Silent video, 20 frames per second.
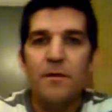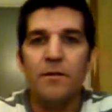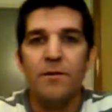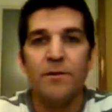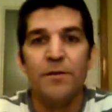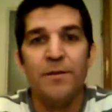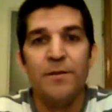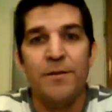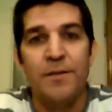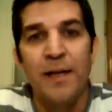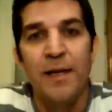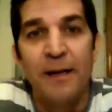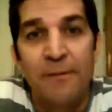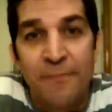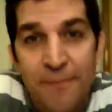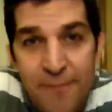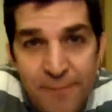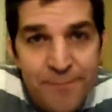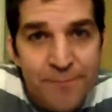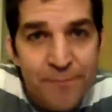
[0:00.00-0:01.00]
Good
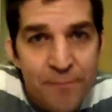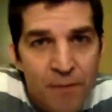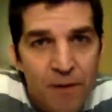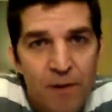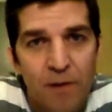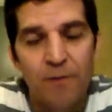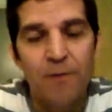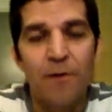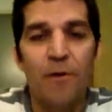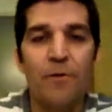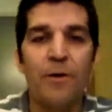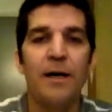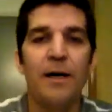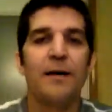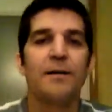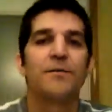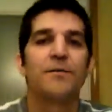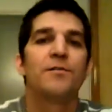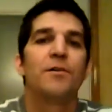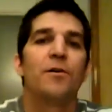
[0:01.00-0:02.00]
stuff.
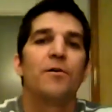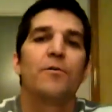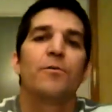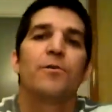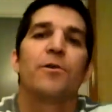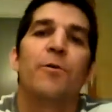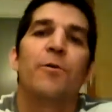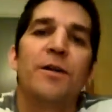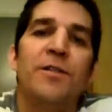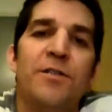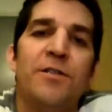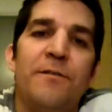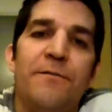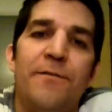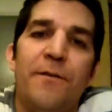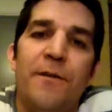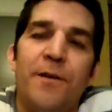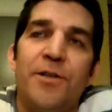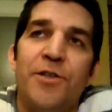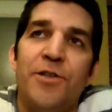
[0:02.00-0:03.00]
Okay, so question
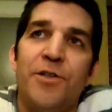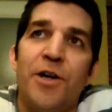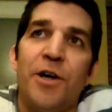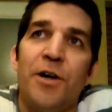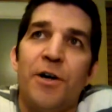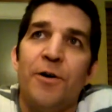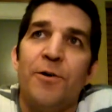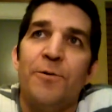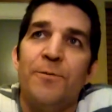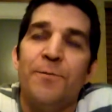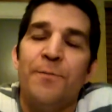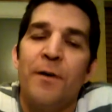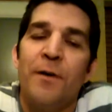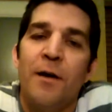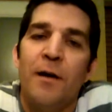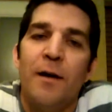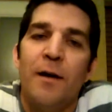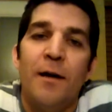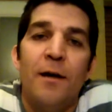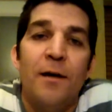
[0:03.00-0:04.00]
for the show
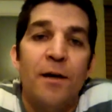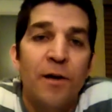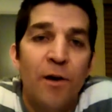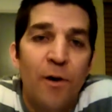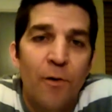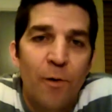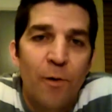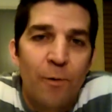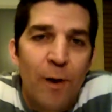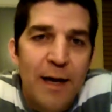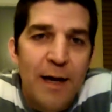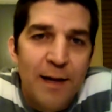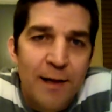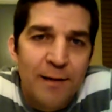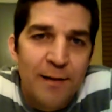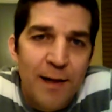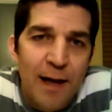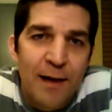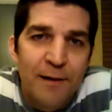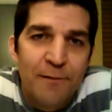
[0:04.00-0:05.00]
You know, we're right
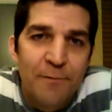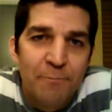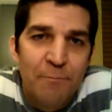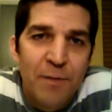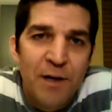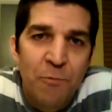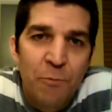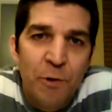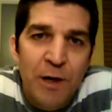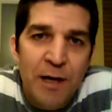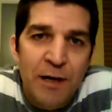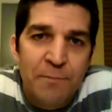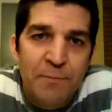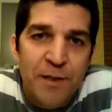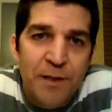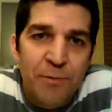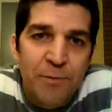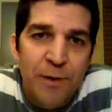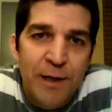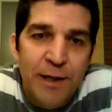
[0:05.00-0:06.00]
in that midweek
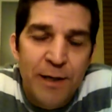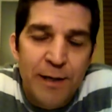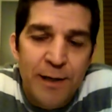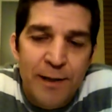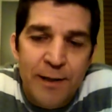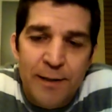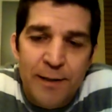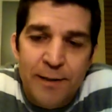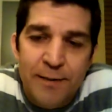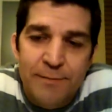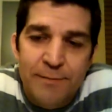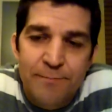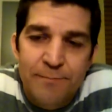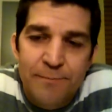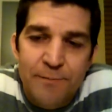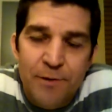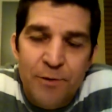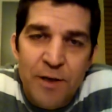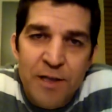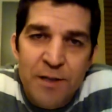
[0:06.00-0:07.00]
between
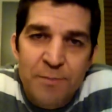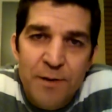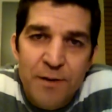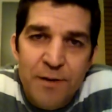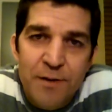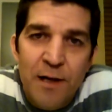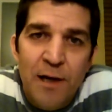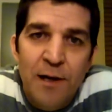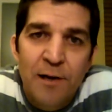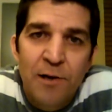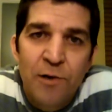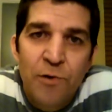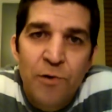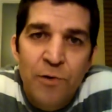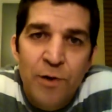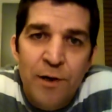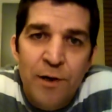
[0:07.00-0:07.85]
Christmas and New